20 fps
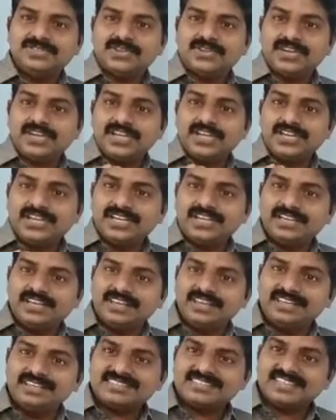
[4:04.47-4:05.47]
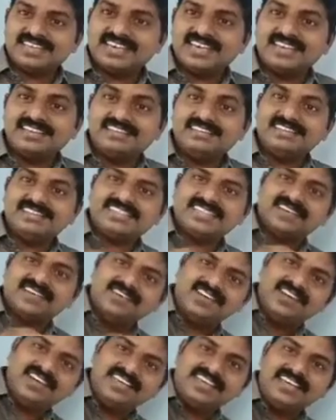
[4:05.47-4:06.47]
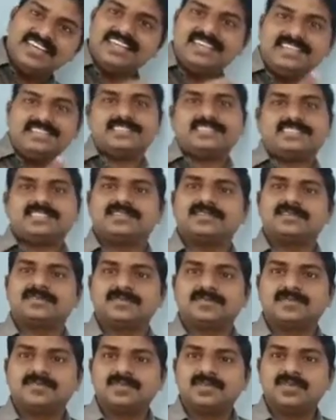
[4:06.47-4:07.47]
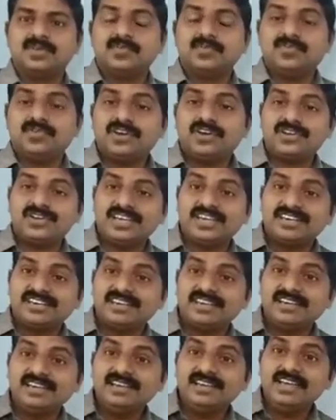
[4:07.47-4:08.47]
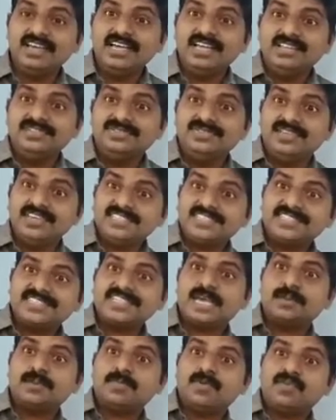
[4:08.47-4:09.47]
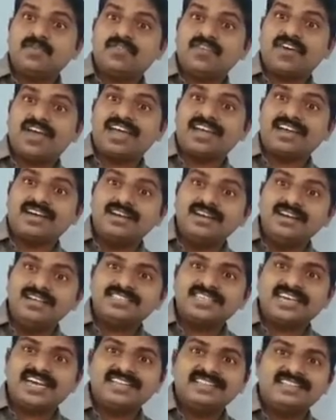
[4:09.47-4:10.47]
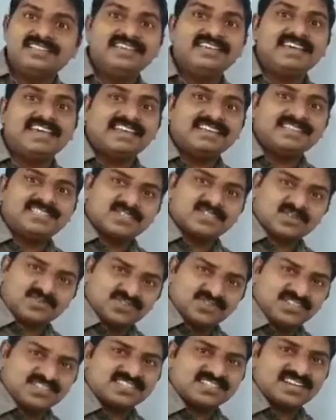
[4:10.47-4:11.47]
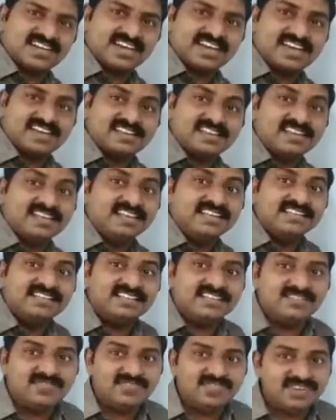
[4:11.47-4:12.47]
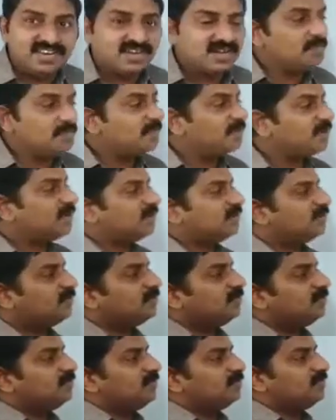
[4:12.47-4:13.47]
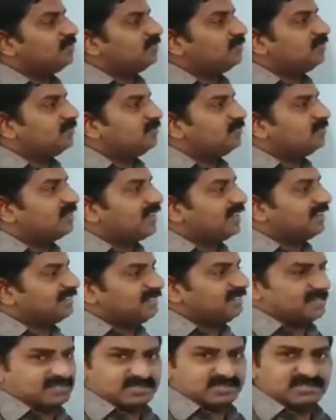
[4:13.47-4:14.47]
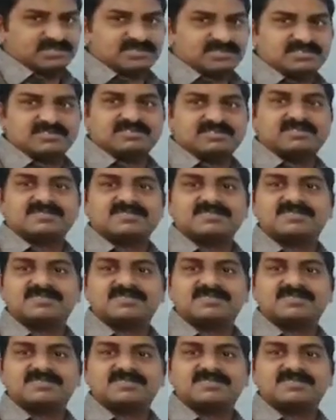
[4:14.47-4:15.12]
3 degrees, 87 degrees. If you are taking this type of angles at the ends of this line, the figure become like this.